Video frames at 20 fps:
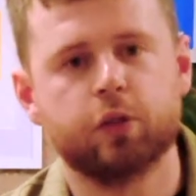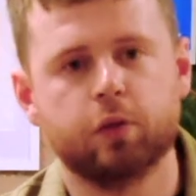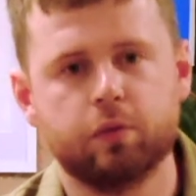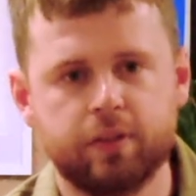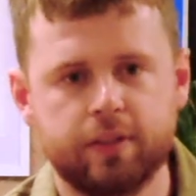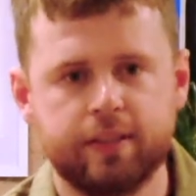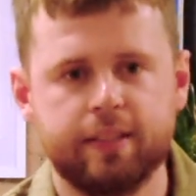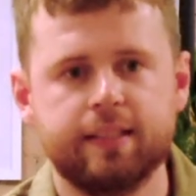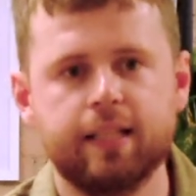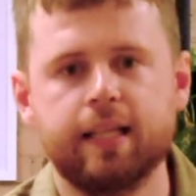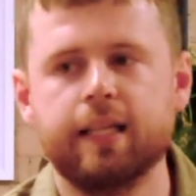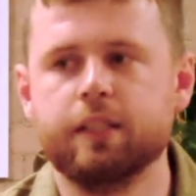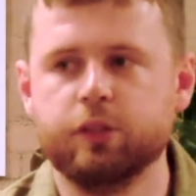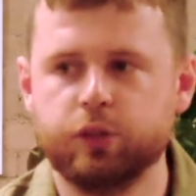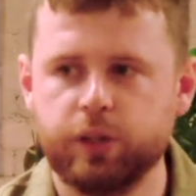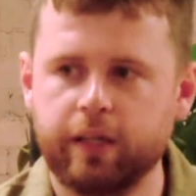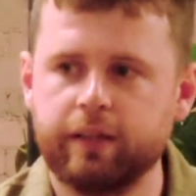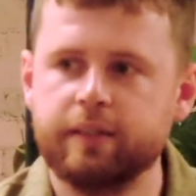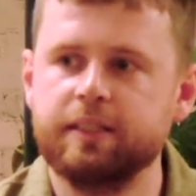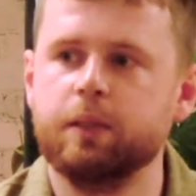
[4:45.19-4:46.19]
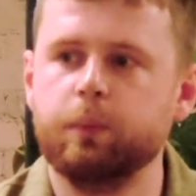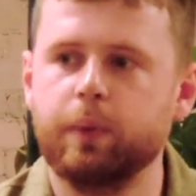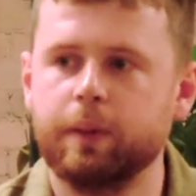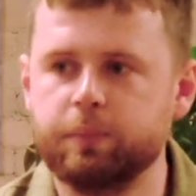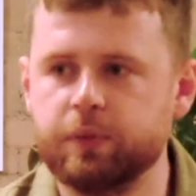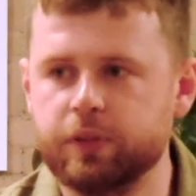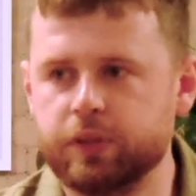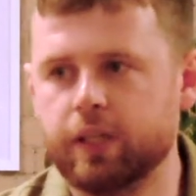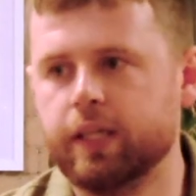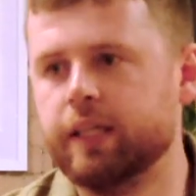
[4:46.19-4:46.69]
obviously saying charity web
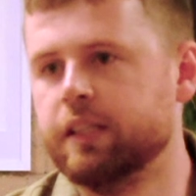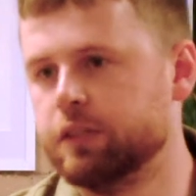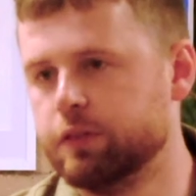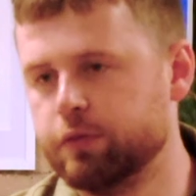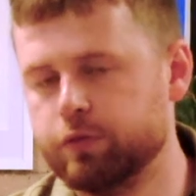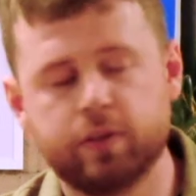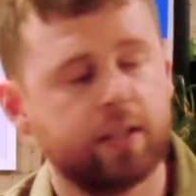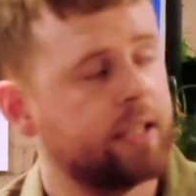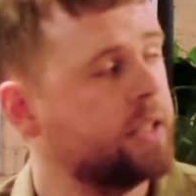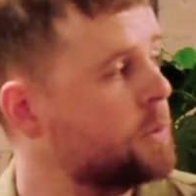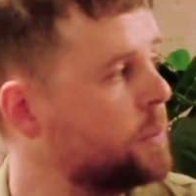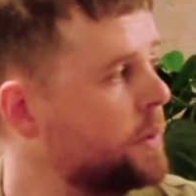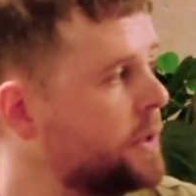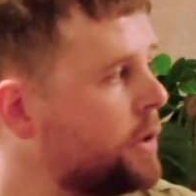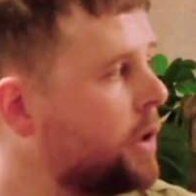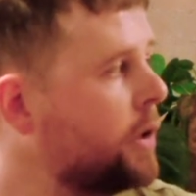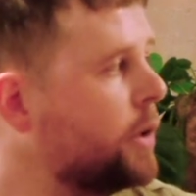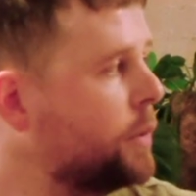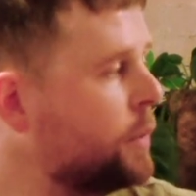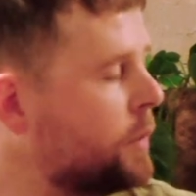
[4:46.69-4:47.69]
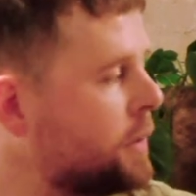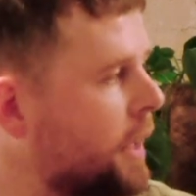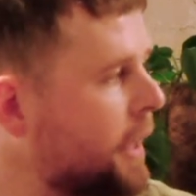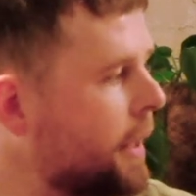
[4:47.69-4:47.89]
design is a phrase we know